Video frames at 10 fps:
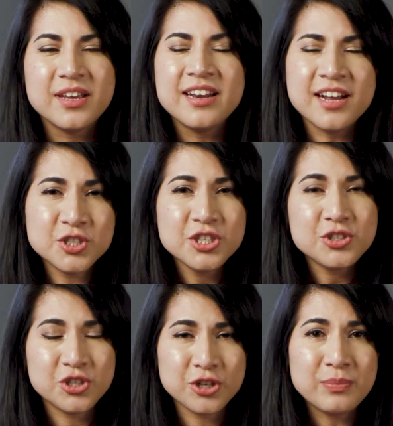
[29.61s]
It actually
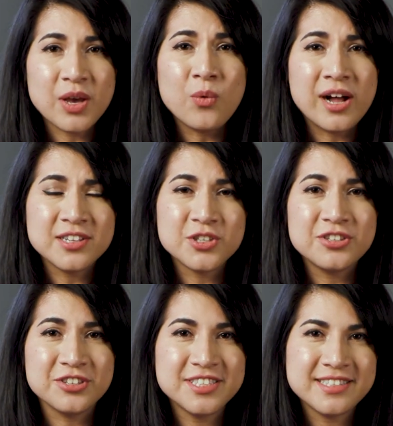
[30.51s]
took me a while to
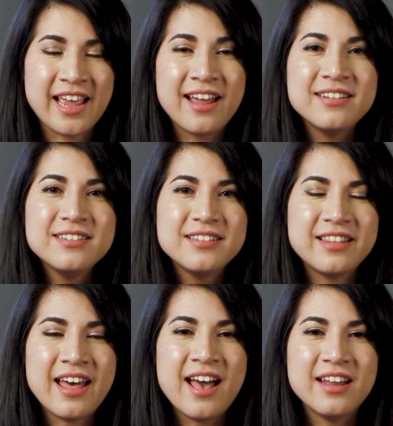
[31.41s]
understand
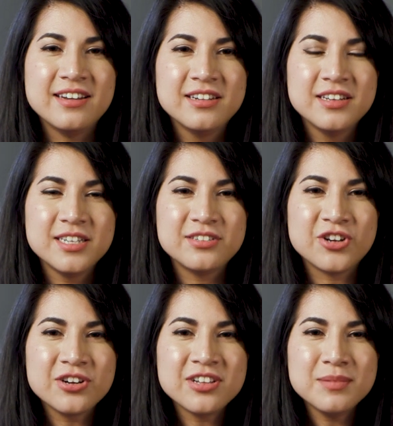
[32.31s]
that
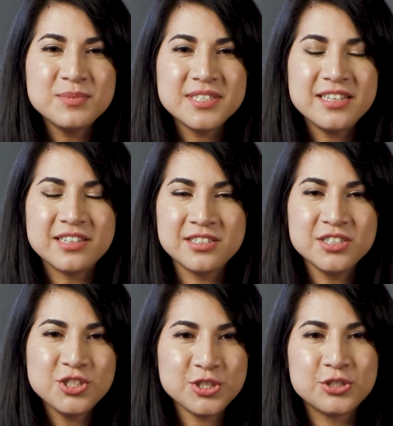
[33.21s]
narcolepsy
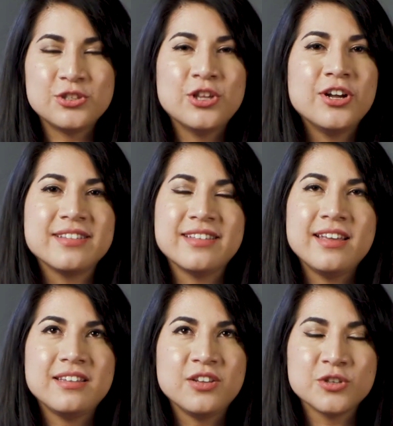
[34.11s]
doesn't just look
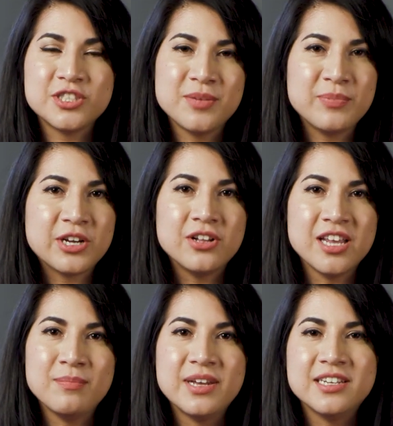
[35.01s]
like your typical
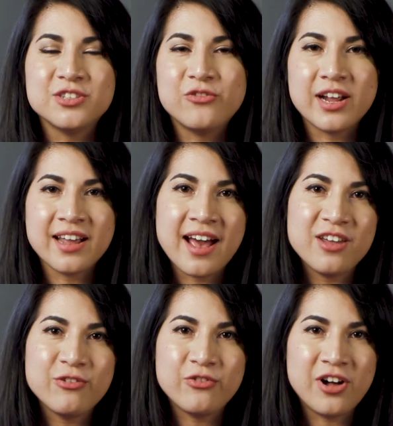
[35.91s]
image of a
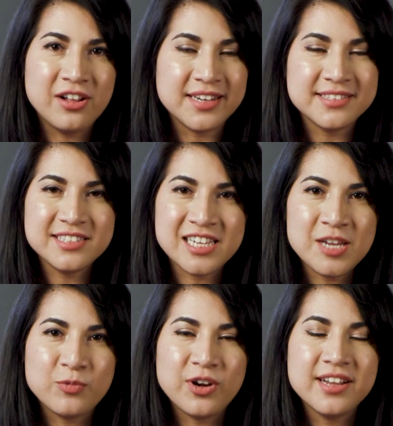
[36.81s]
guy falling
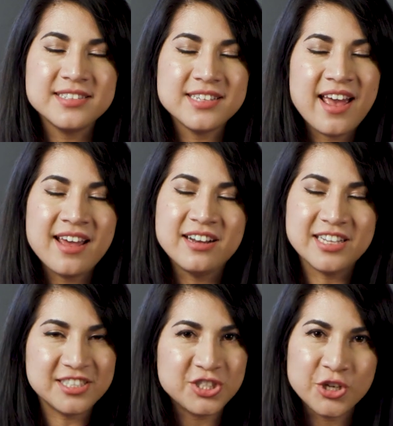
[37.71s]
asleep with his head in
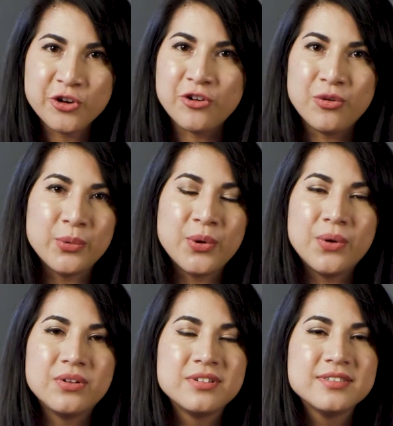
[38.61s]
his cereal
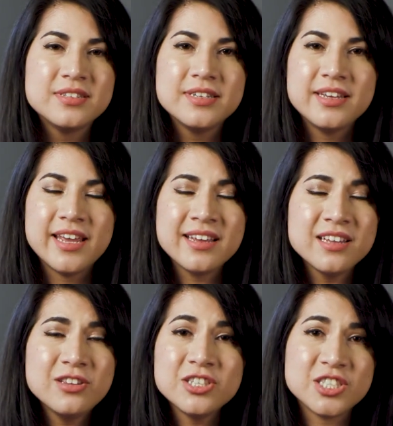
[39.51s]
bowl. It
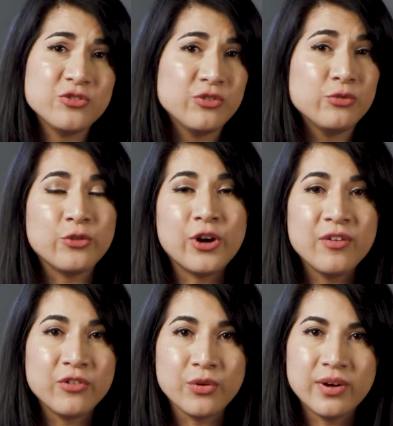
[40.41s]
can look different for
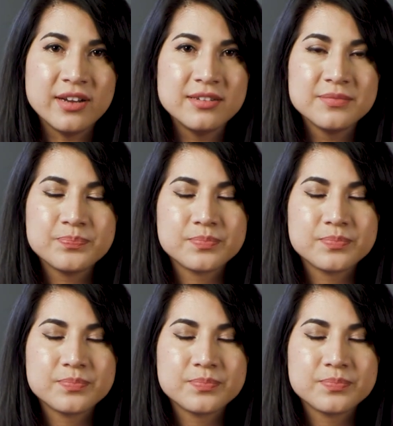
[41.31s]
everyone.